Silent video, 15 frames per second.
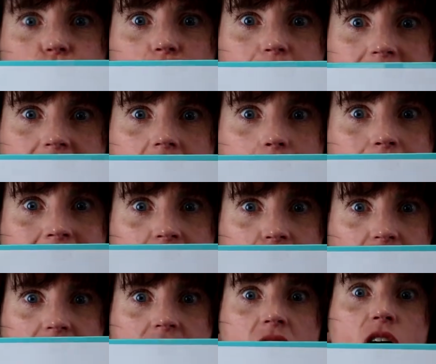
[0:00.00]
will be
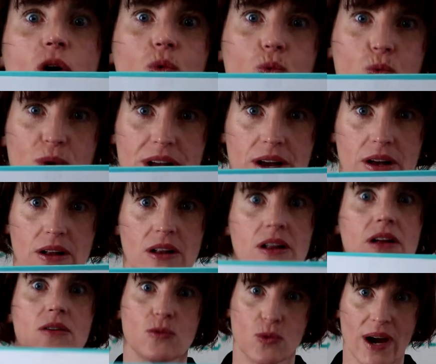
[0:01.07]
appearing real,
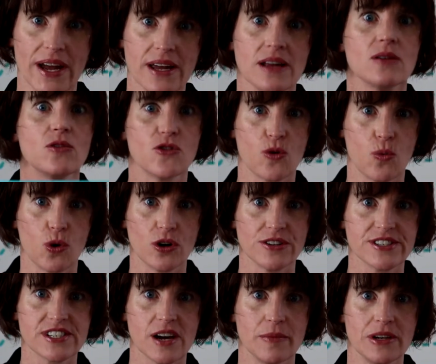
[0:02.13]
right? The
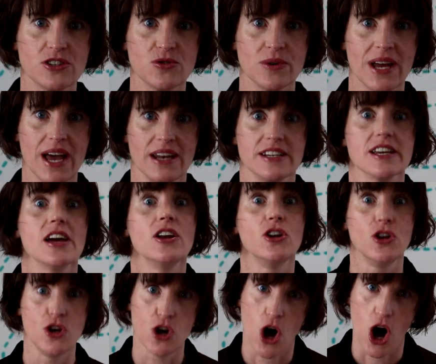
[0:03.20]
world is coming to an end,
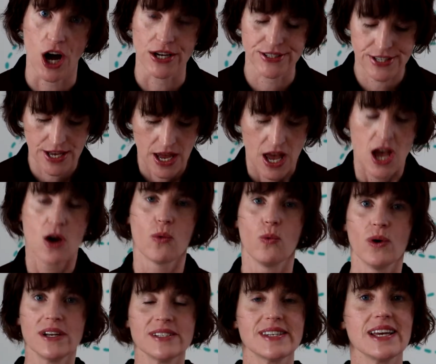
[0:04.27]
not.
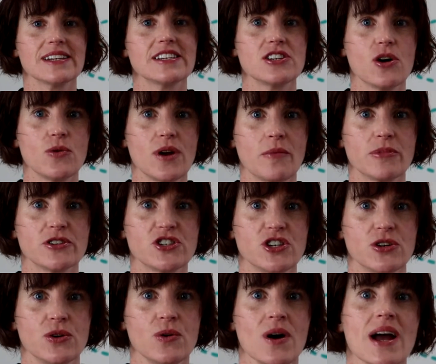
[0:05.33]
What is antidote number
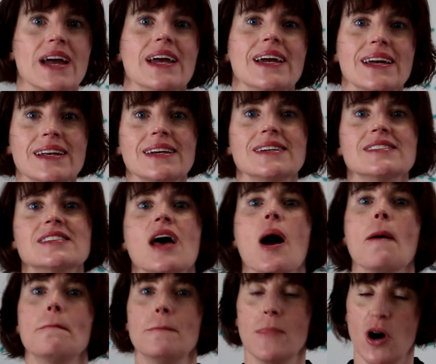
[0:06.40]
two? It is
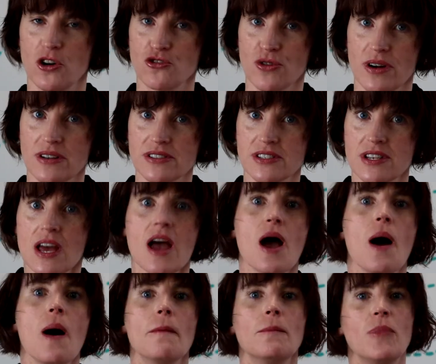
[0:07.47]
mantras.
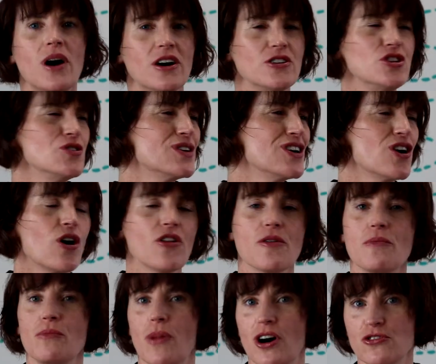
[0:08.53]
Ma you can call
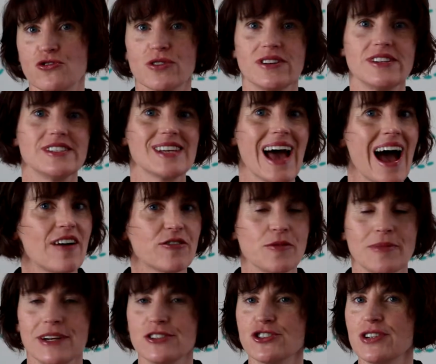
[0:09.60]
them mantras,
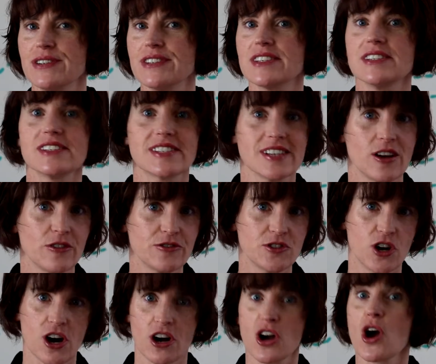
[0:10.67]
affirmations,
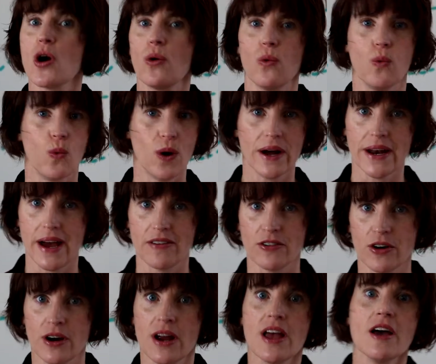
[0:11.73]
self-talk,
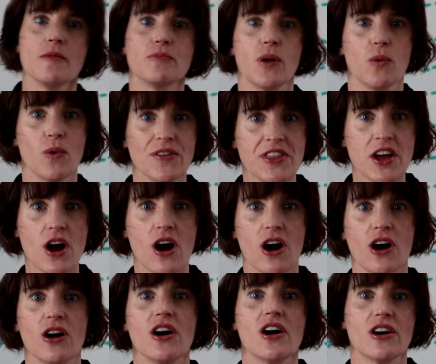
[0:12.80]
whatever. But what they
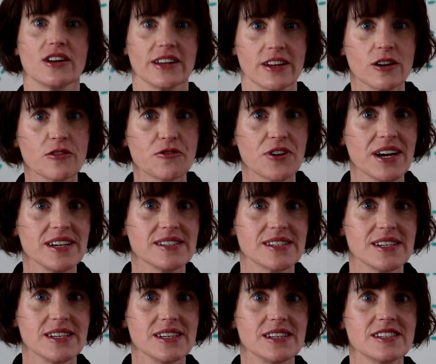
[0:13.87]
are are little
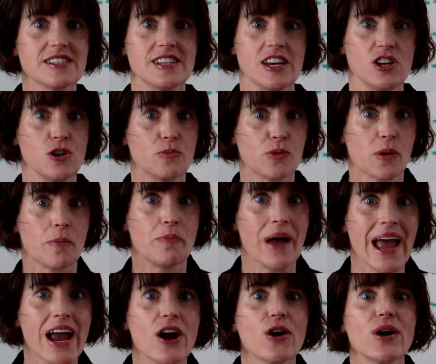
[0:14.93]
phrases that you
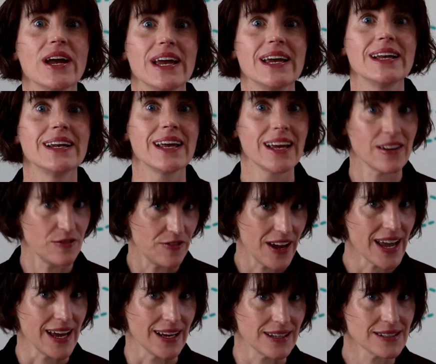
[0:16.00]
prepare in
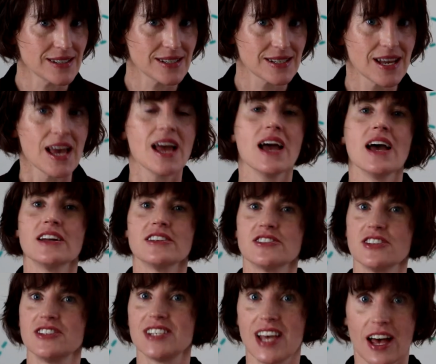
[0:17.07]
advance
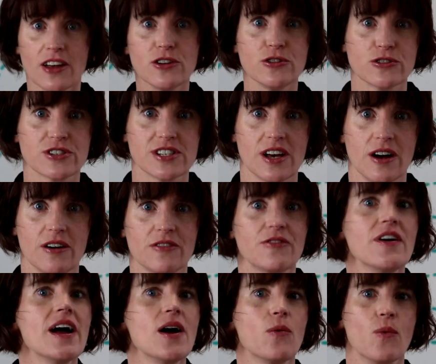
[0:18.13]
to tell yourself
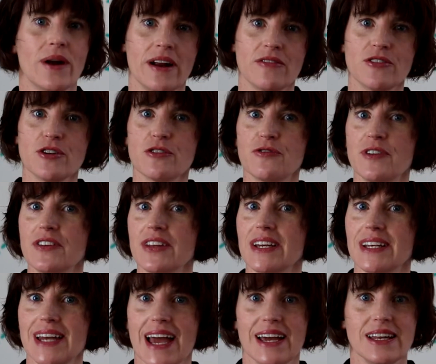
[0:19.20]
whenever you're
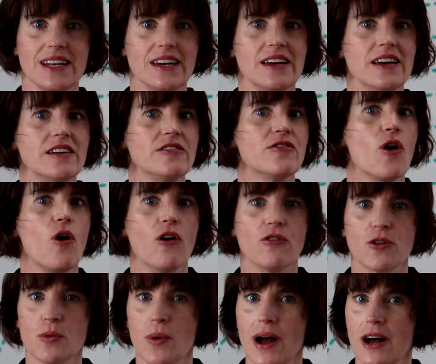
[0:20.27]
feeling negative,
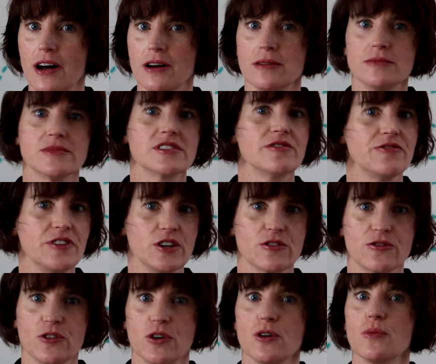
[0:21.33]
overwhelmed,
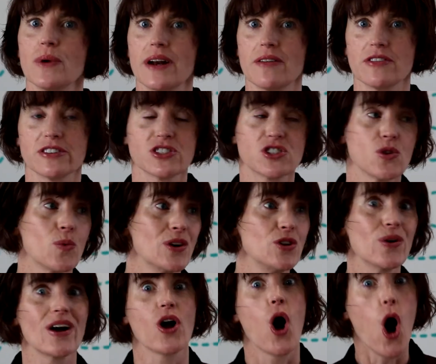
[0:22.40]
fearful, whatever. So when
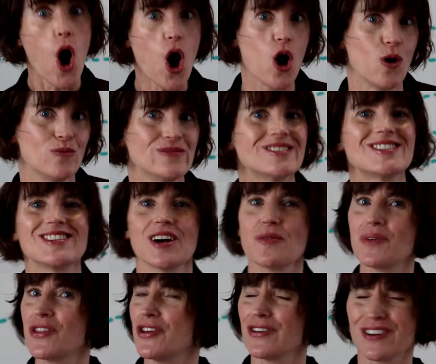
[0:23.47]
you're at home, stuck
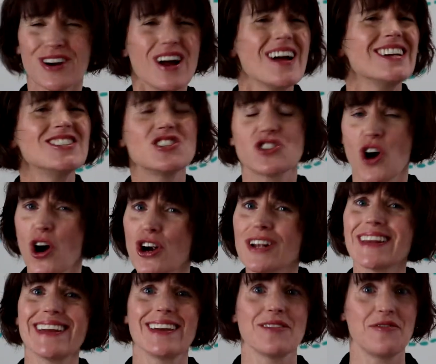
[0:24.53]
with your
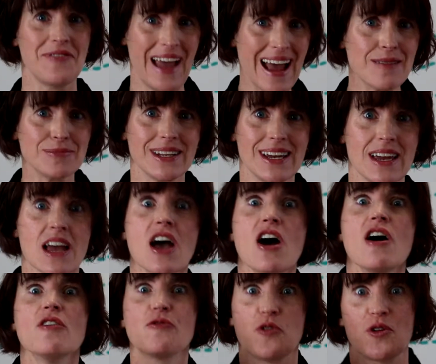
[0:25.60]
darling family
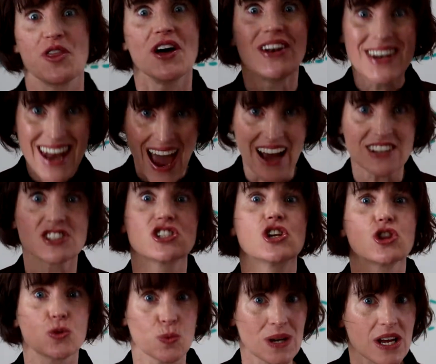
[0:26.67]
for the
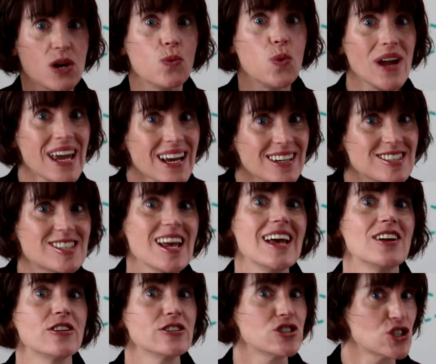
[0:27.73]
next three weeks
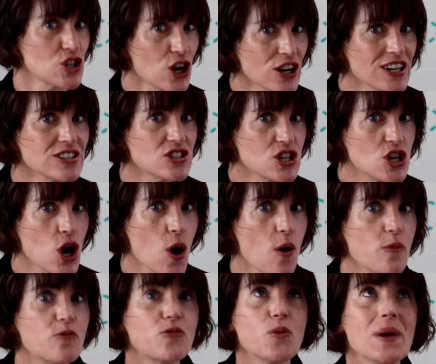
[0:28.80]
and are starting to
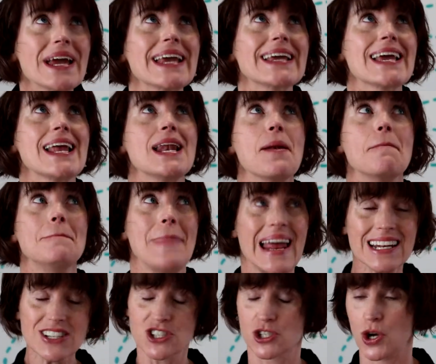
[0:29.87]
go freaking
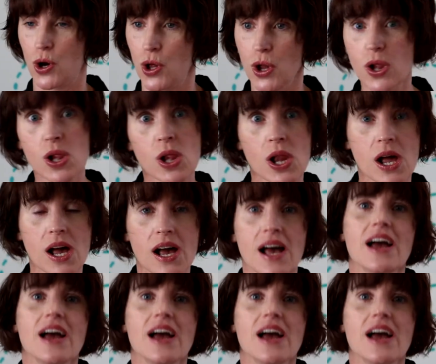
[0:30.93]
mental,